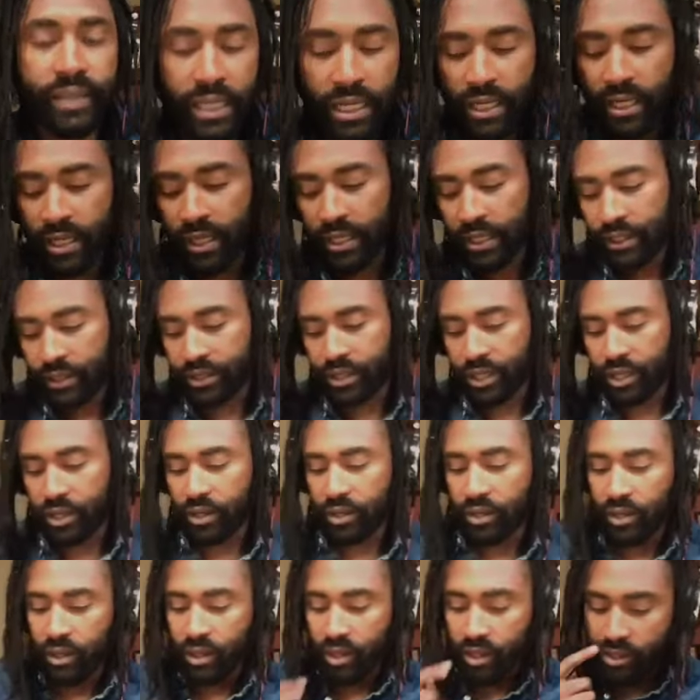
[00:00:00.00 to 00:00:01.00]
Okay.
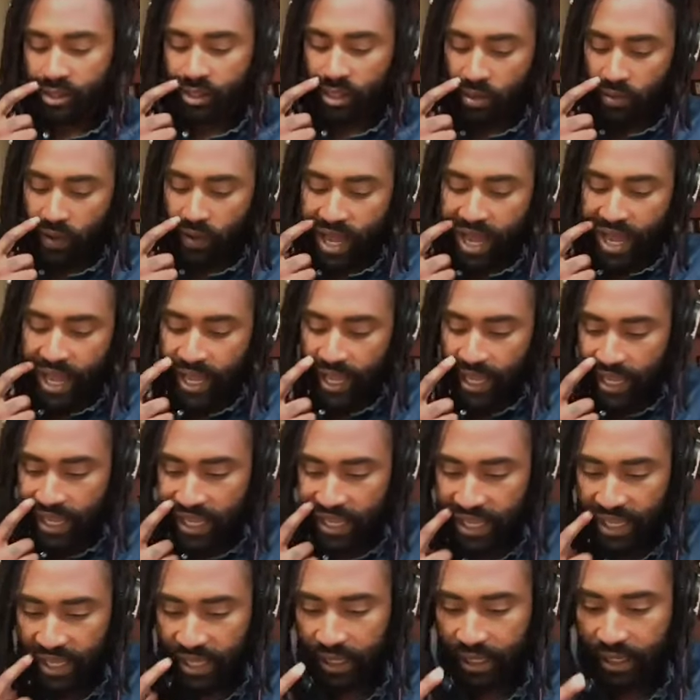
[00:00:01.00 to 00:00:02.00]
So
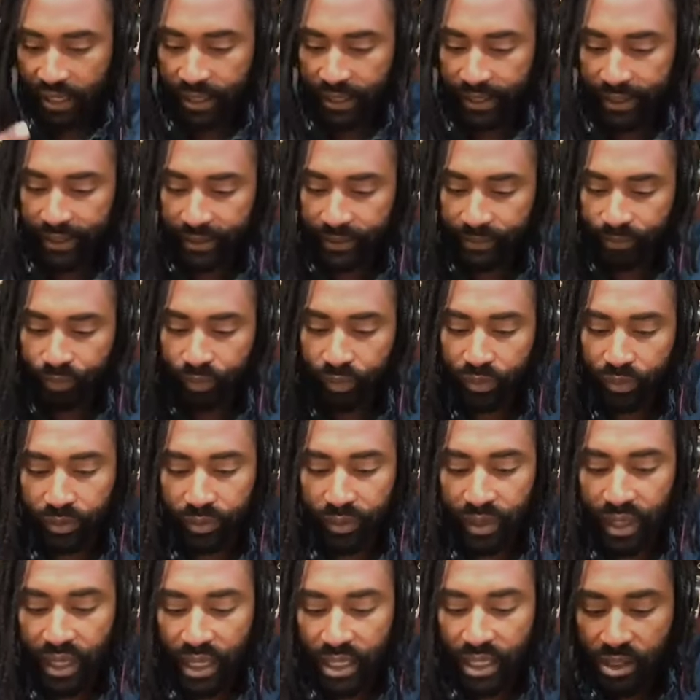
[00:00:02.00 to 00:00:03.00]
I,
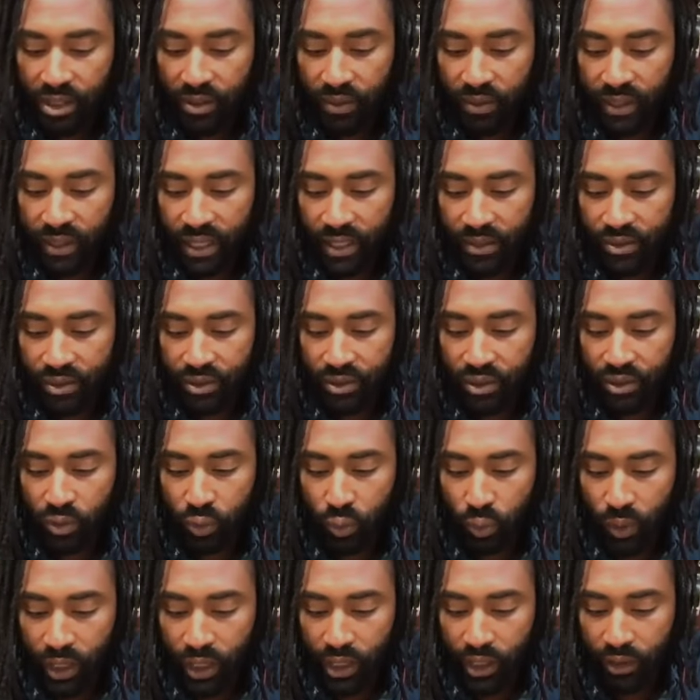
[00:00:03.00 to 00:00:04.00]
in
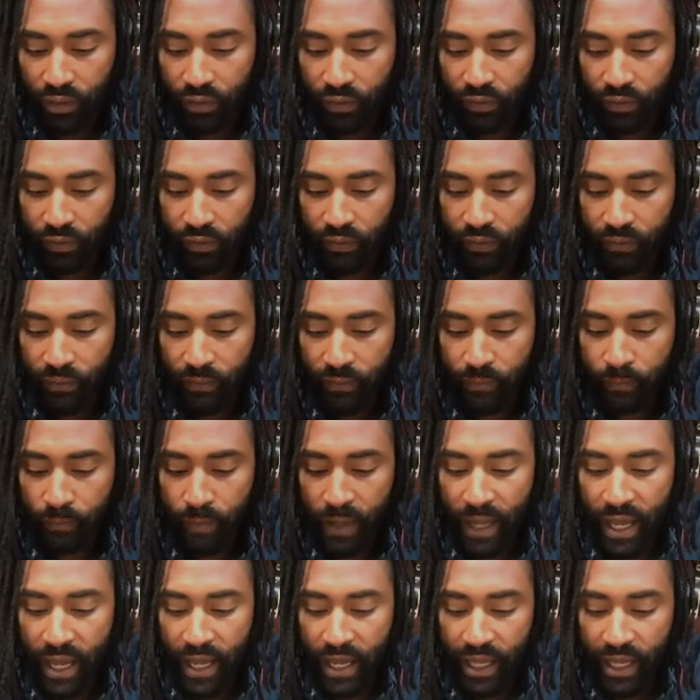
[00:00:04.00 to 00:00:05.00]
2012,
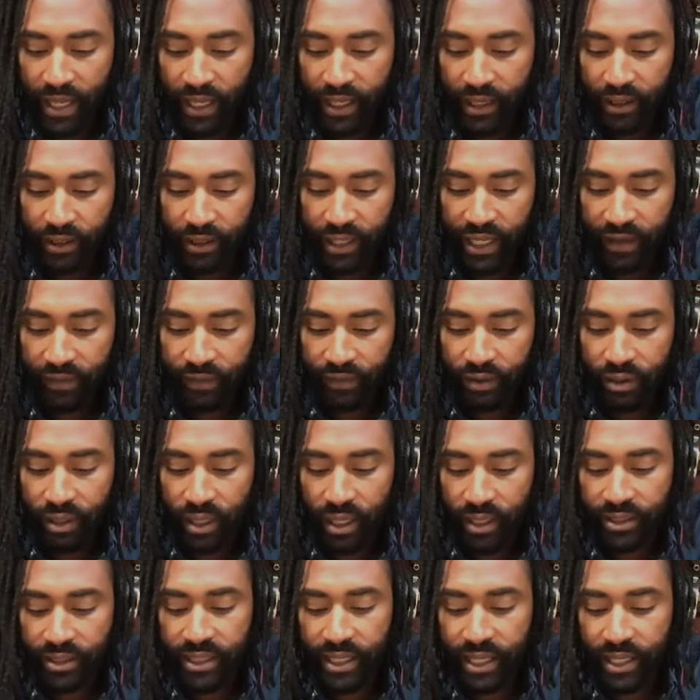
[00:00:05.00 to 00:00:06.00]
I left
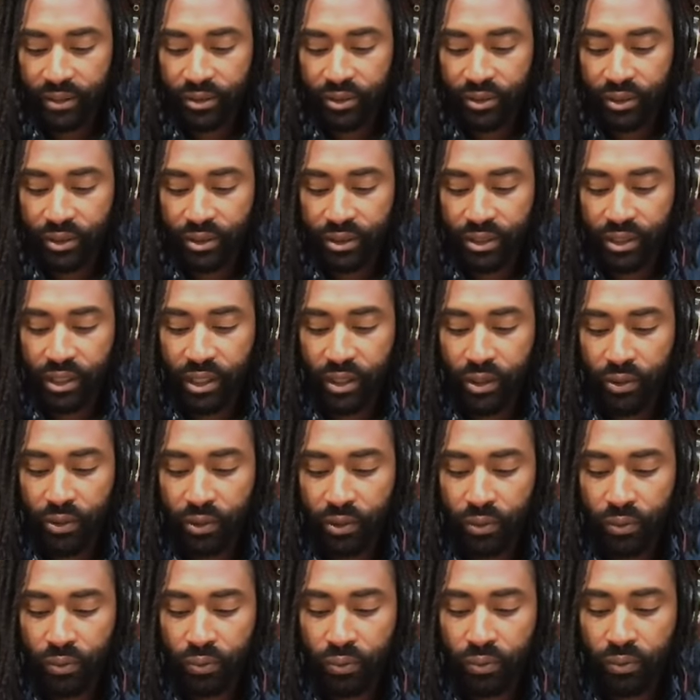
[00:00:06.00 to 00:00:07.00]
Los Angeles to
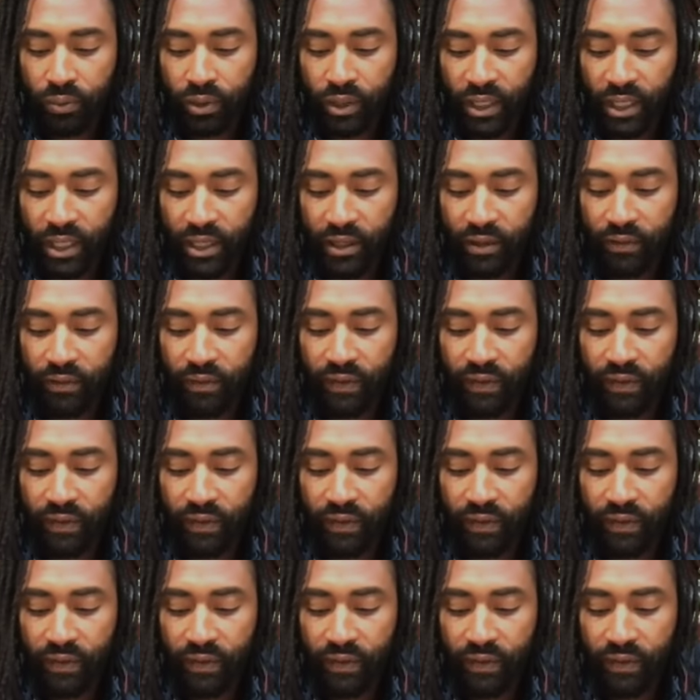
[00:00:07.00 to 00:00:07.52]
go live